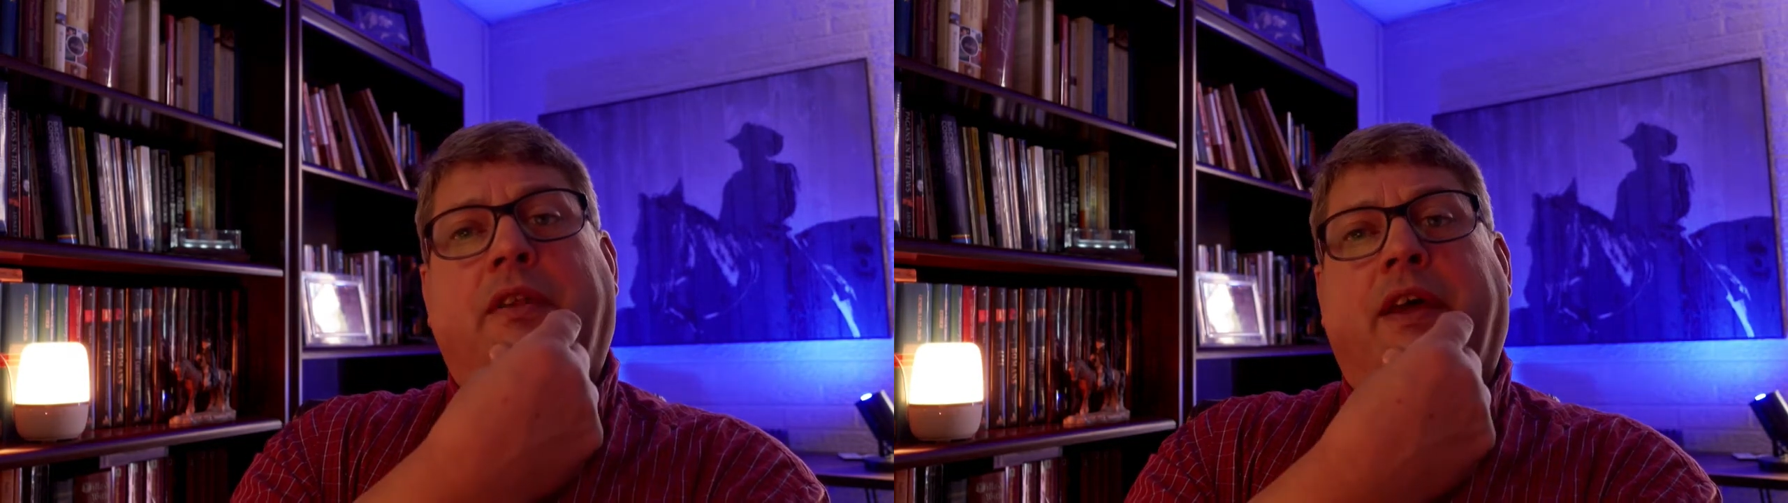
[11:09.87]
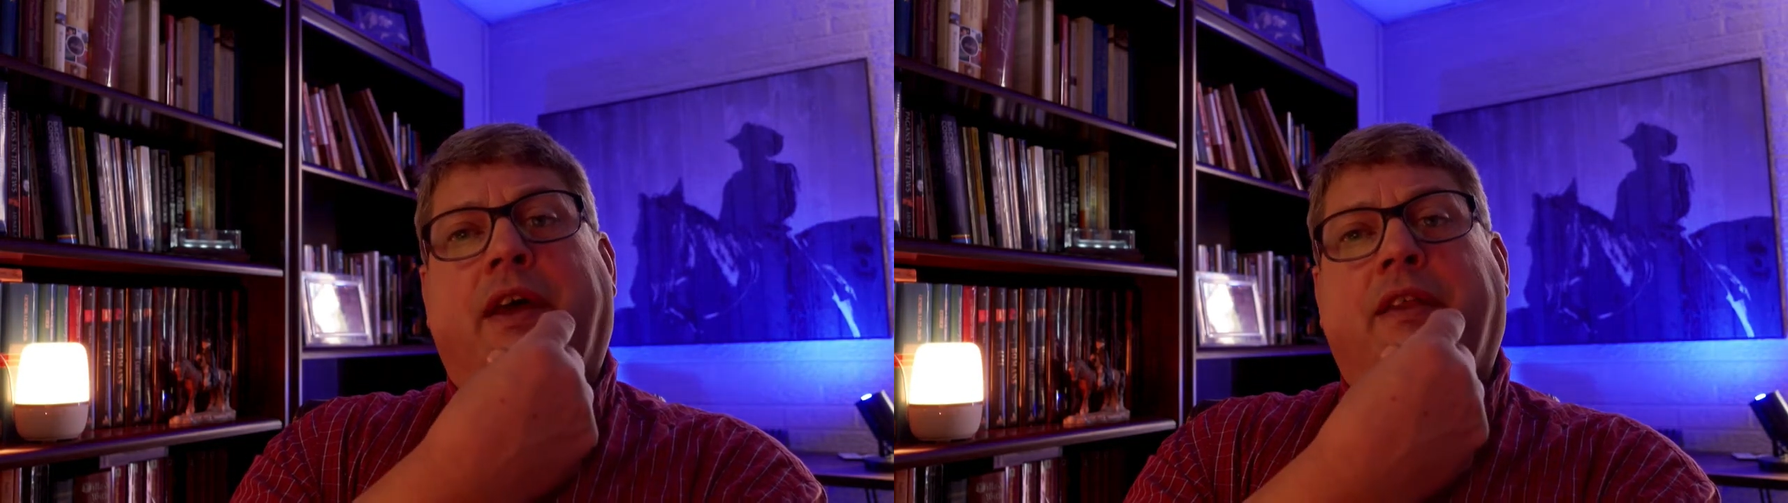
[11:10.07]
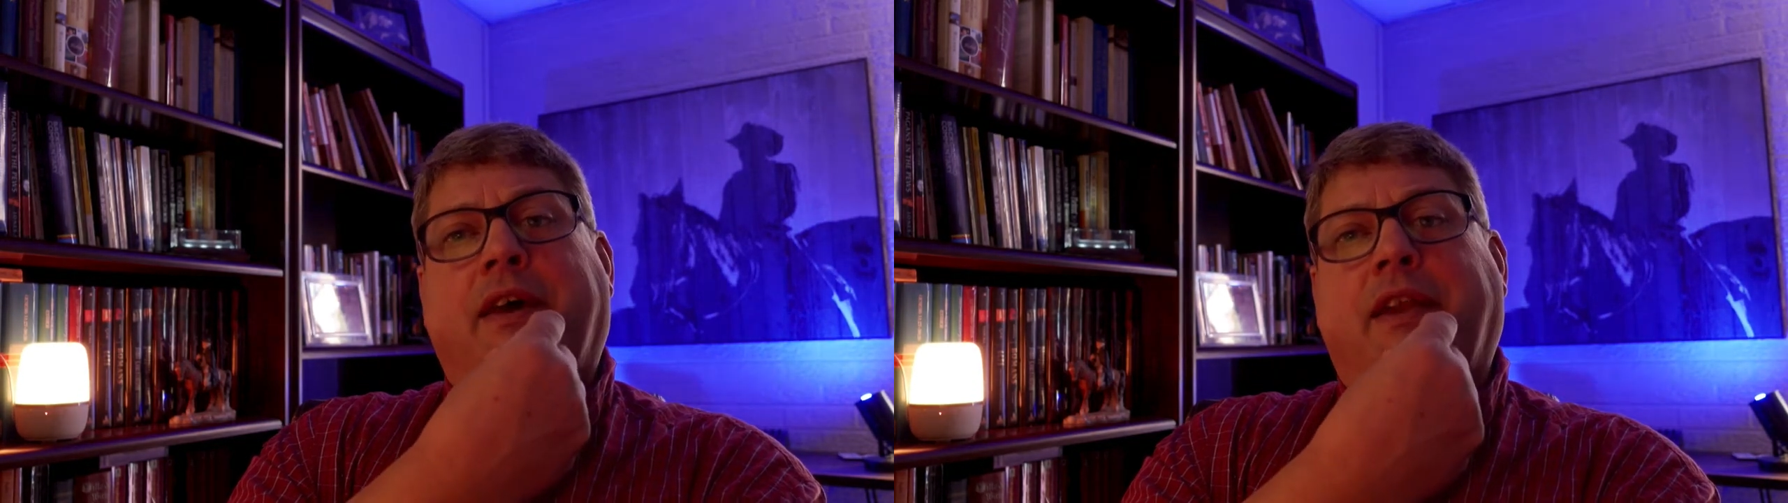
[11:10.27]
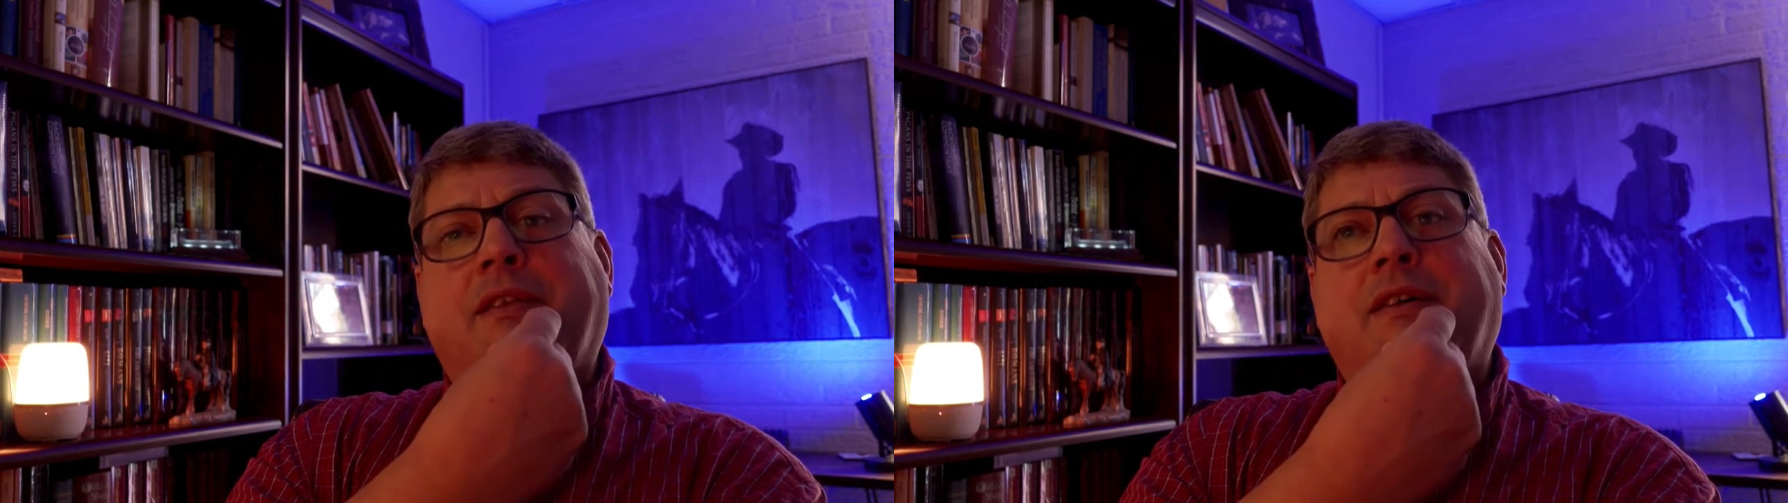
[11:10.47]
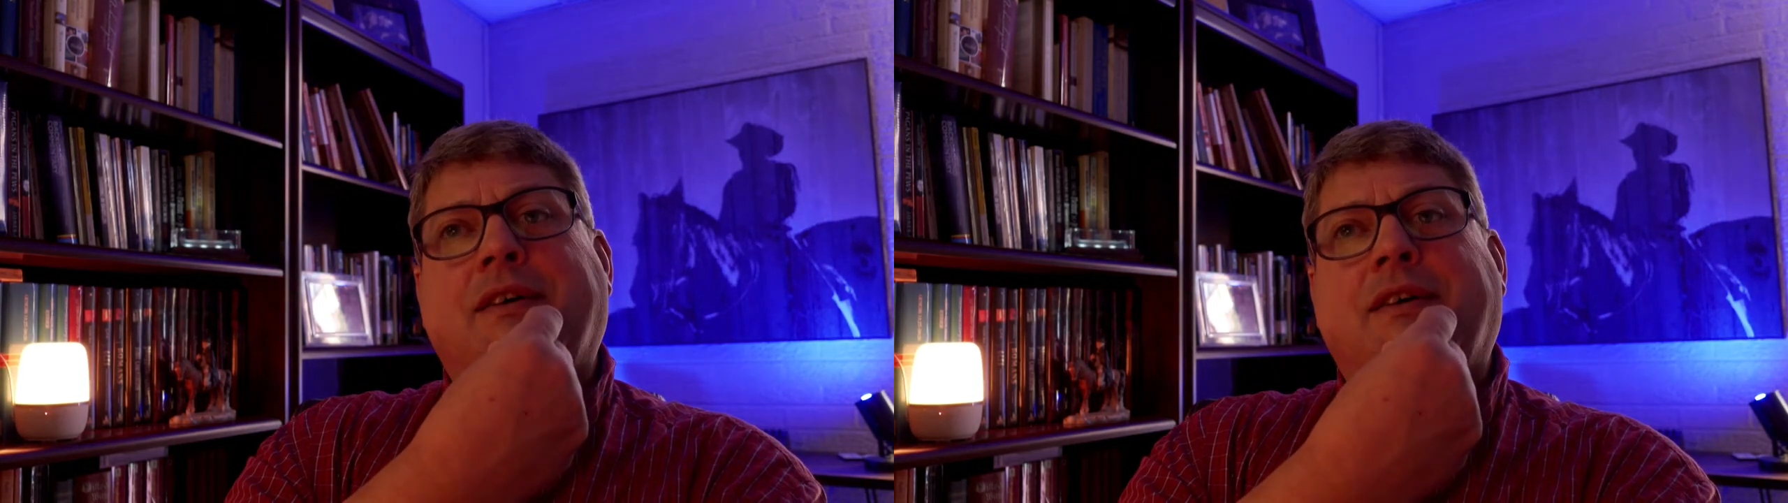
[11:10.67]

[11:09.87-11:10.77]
that